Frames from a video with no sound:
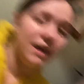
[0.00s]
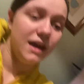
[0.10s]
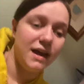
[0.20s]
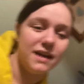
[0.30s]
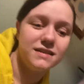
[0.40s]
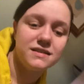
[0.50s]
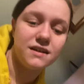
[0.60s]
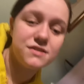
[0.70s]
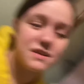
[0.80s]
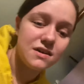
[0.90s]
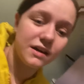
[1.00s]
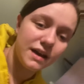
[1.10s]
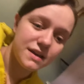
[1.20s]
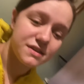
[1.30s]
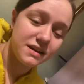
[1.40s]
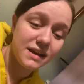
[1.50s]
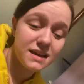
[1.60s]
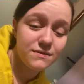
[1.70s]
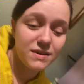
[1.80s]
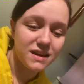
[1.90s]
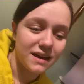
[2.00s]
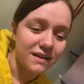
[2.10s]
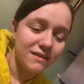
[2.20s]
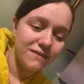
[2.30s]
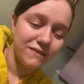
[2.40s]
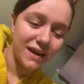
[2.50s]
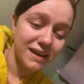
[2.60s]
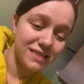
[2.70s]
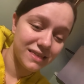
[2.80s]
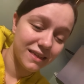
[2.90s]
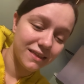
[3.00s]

and I'll see you guys in a later video. Thanks!